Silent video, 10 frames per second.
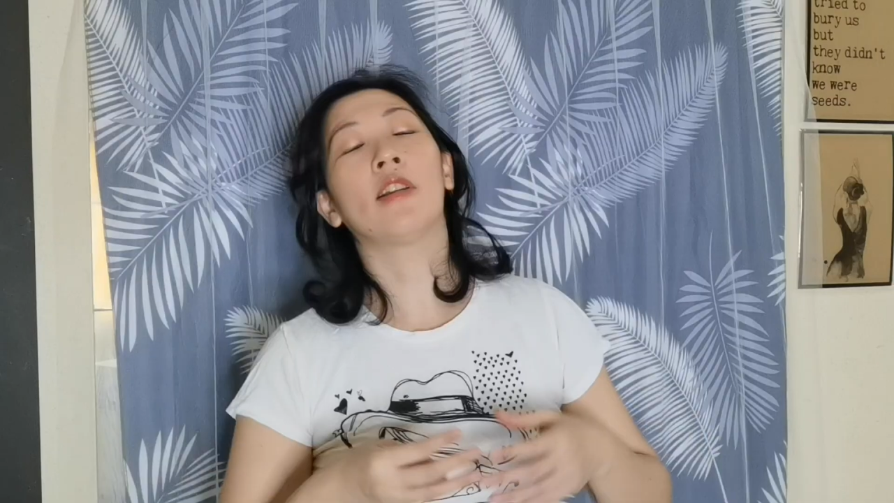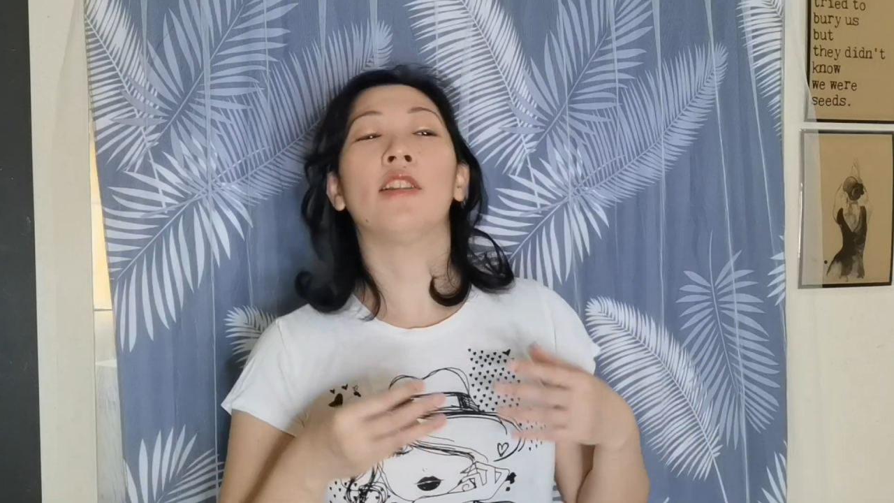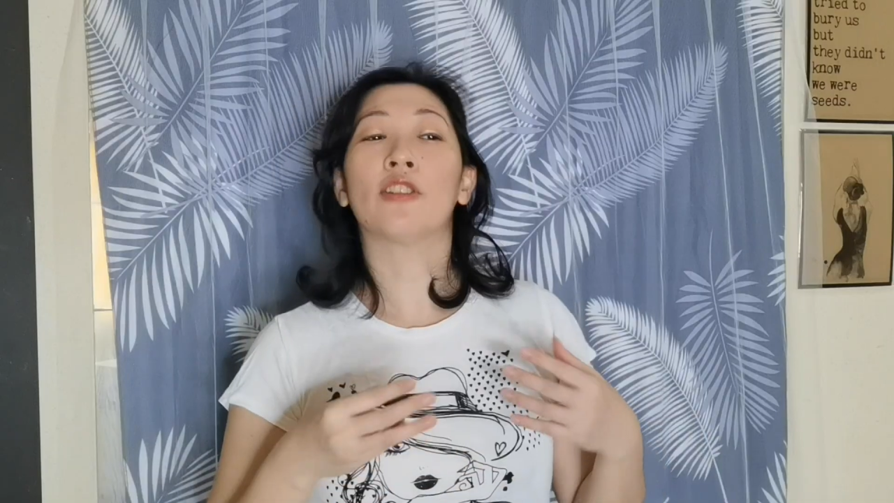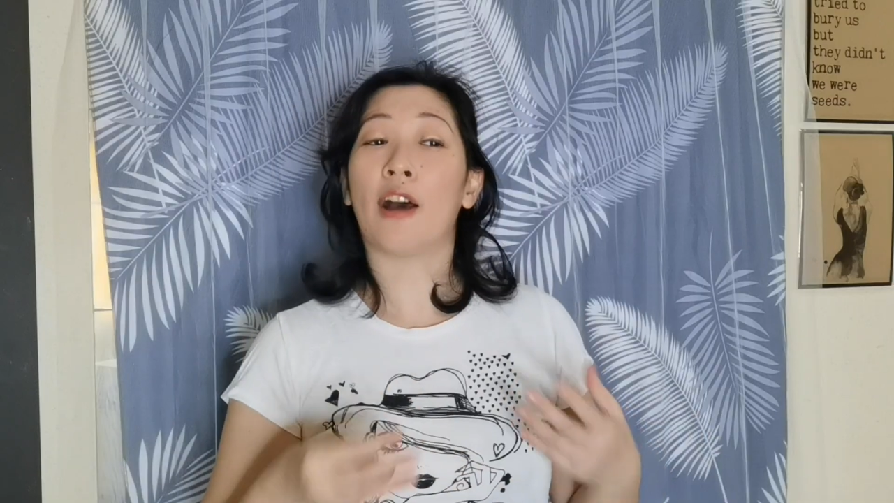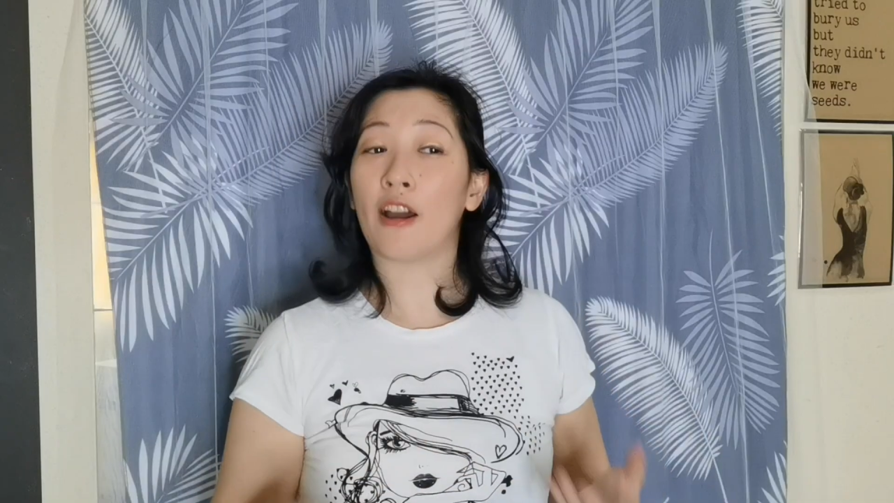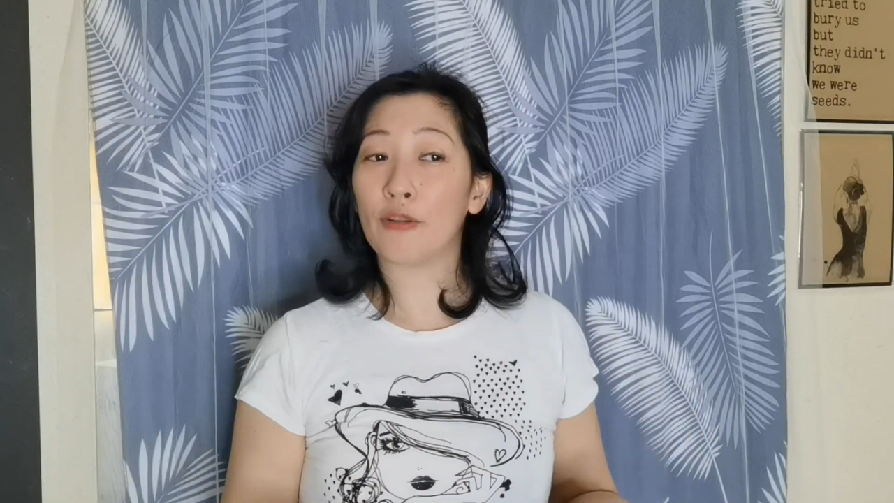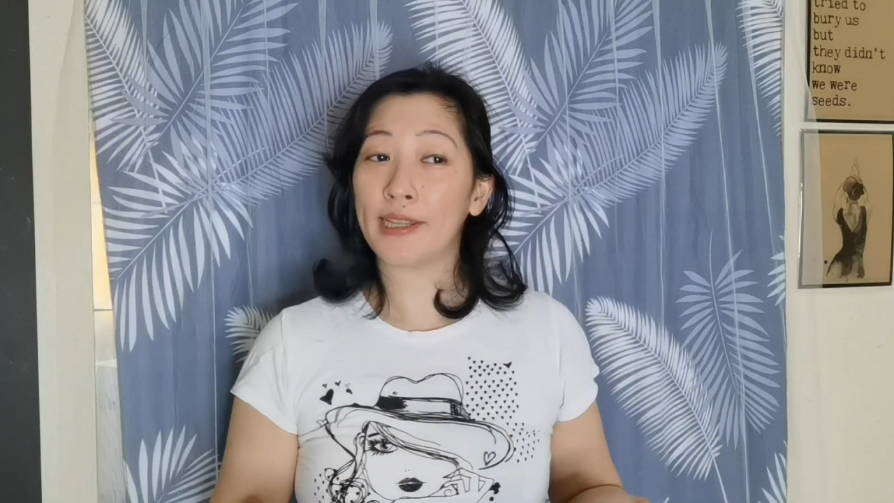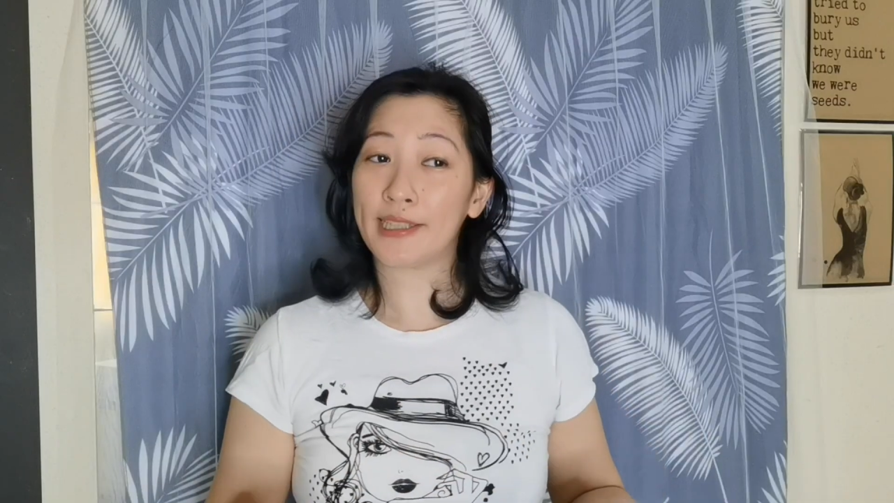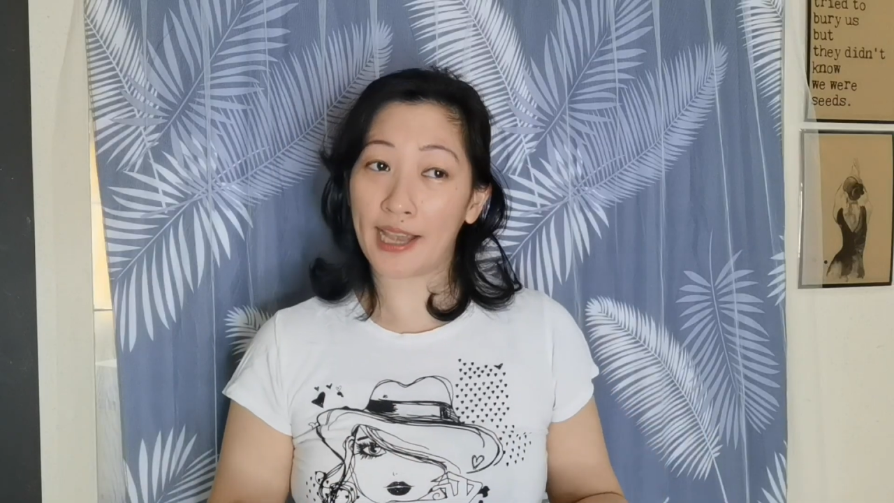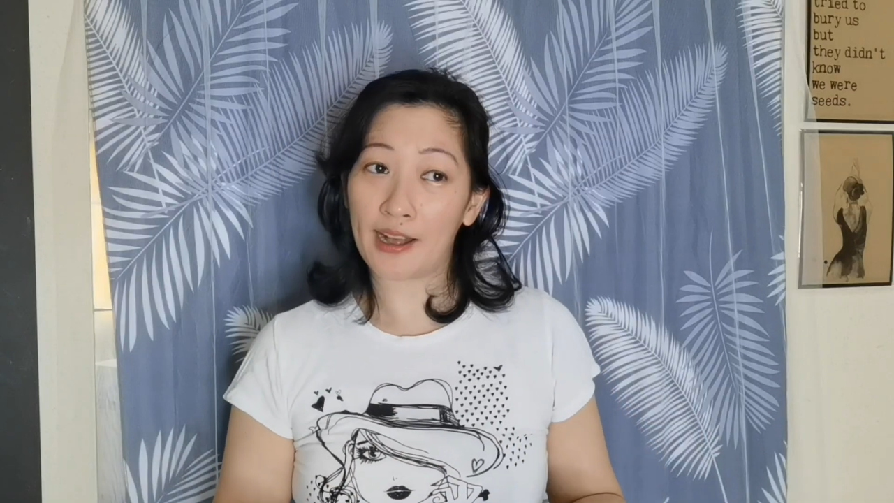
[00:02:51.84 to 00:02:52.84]
So how do
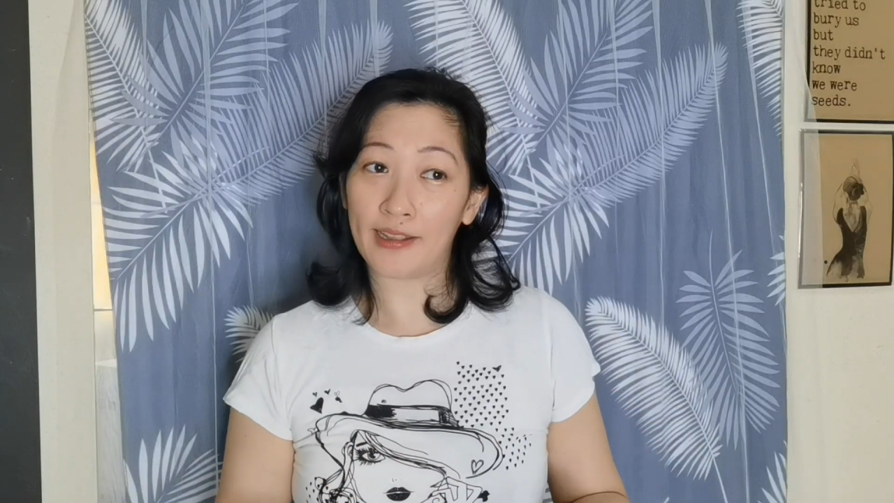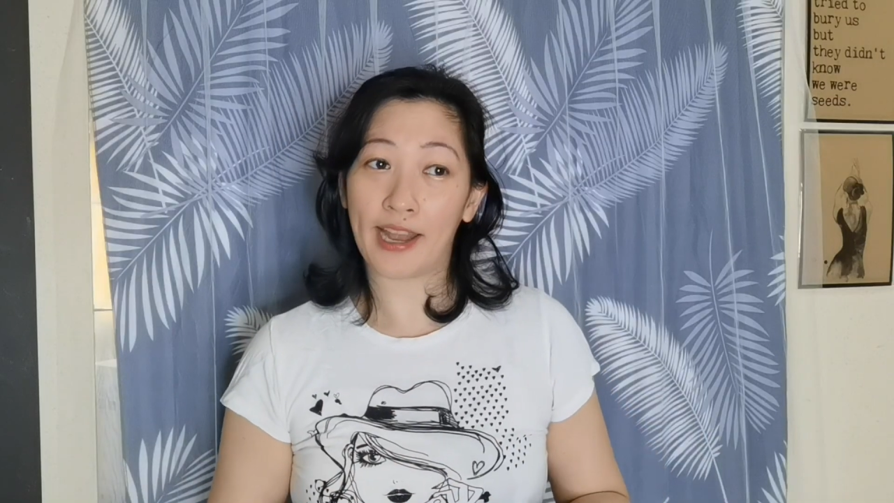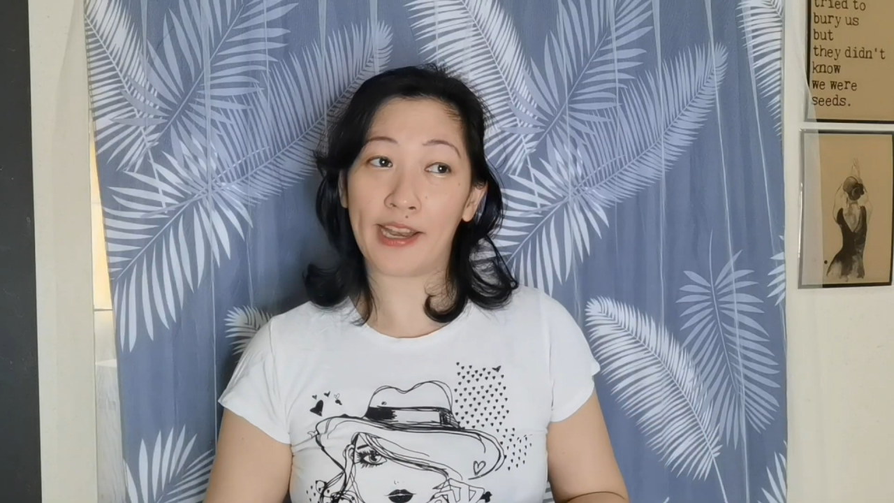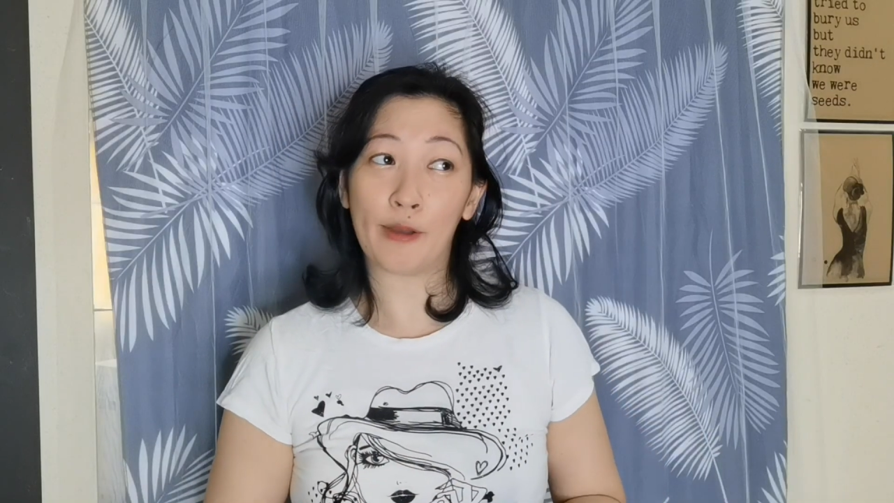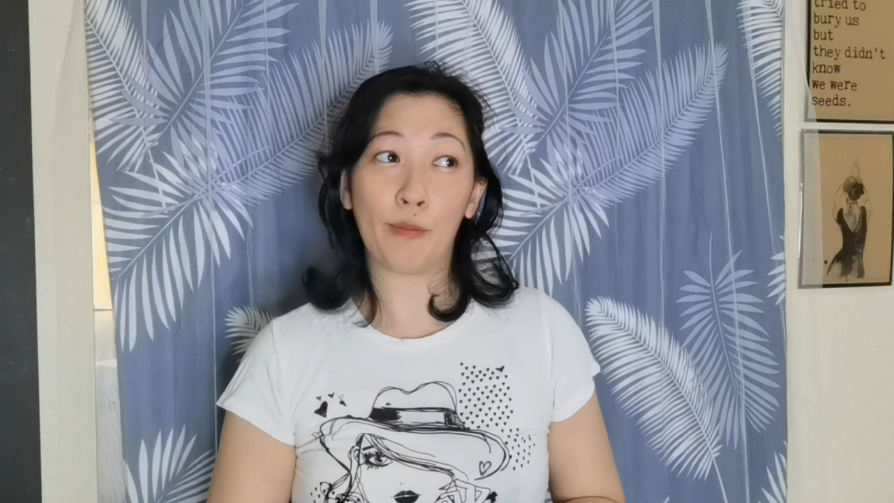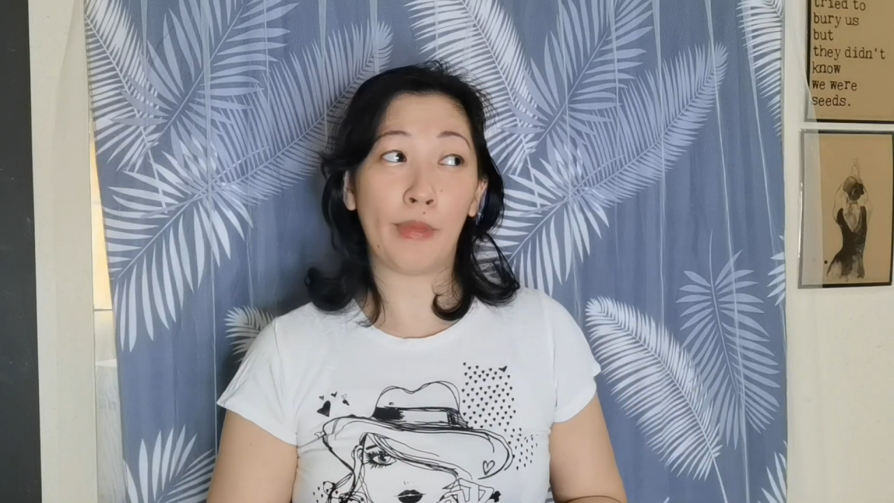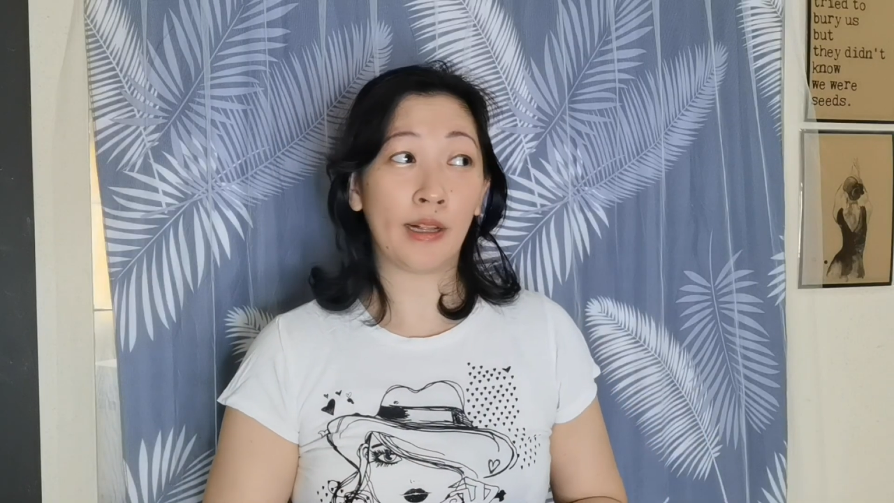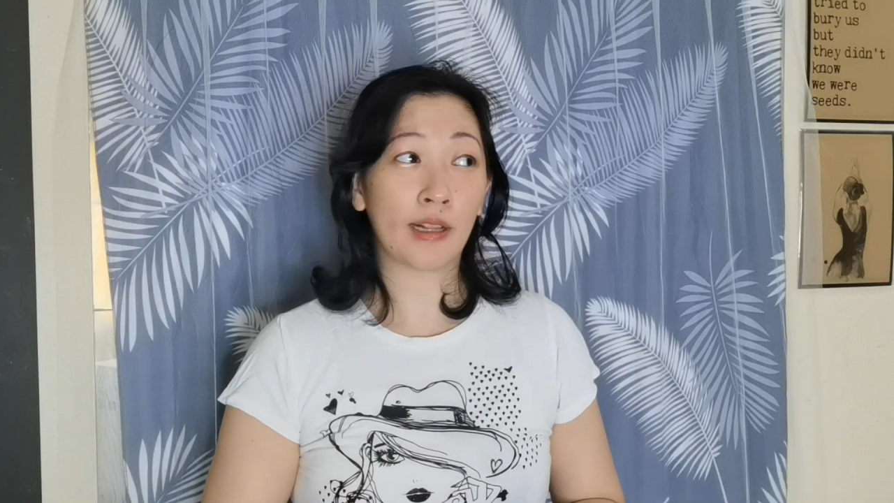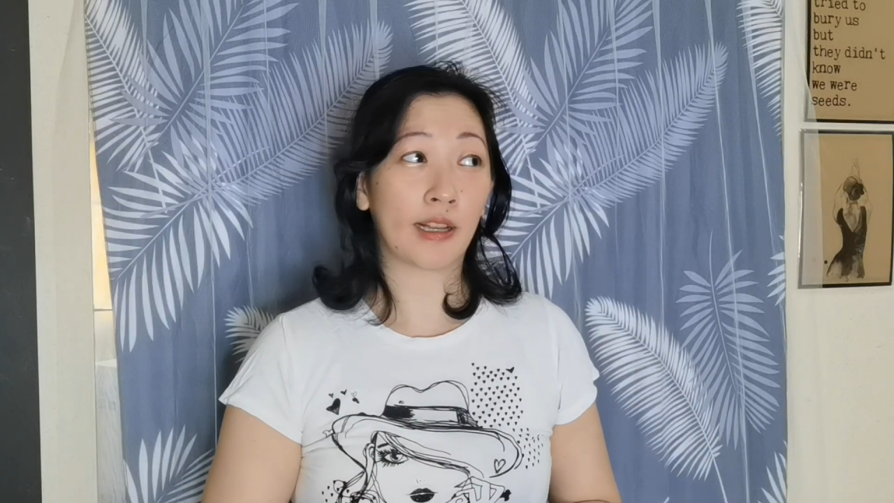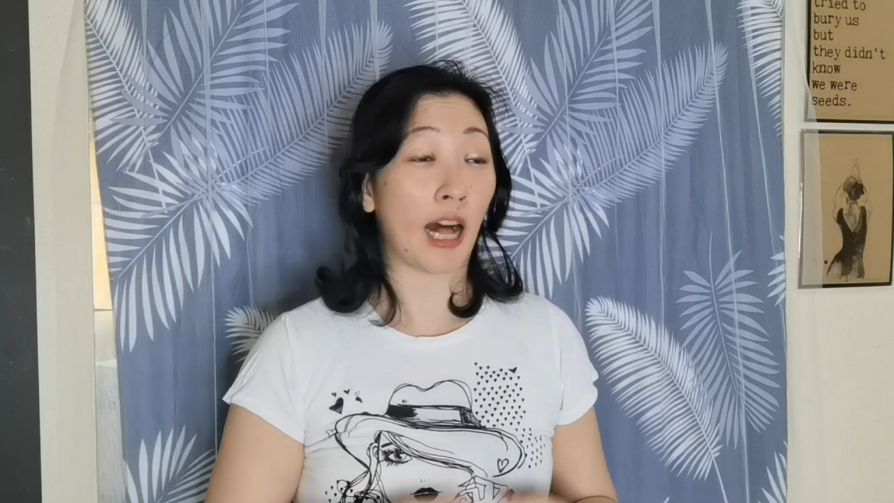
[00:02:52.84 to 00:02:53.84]
we tell that the milk